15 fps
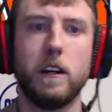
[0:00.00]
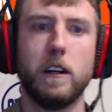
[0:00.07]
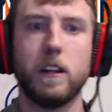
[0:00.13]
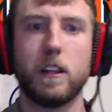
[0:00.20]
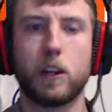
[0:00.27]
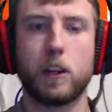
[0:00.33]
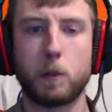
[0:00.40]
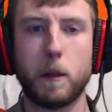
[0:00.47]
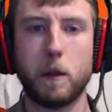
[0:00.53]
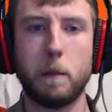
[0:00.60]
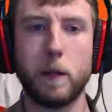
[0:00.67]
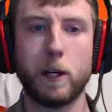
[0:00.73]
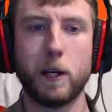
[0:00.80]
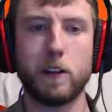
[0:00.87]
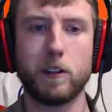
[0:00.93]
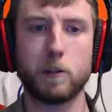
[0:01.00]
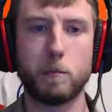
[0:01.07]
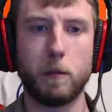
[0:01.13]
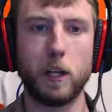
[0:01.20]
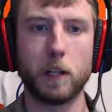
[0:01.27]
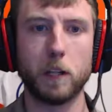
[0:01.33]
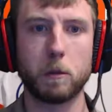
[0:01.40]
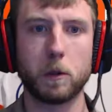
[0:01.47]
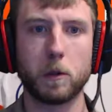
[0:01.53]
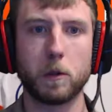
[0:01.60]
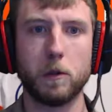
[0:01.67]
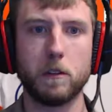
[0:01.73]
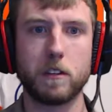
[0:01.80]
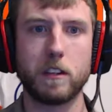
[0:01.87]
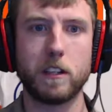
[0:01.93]
three periods, multiple
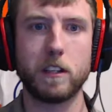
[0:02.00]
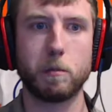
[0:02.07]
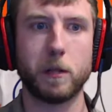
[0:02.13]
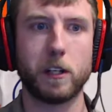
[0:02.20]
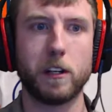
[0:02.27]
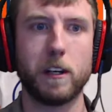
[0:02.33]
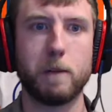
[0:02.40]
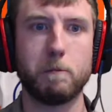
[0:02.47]
goals each period,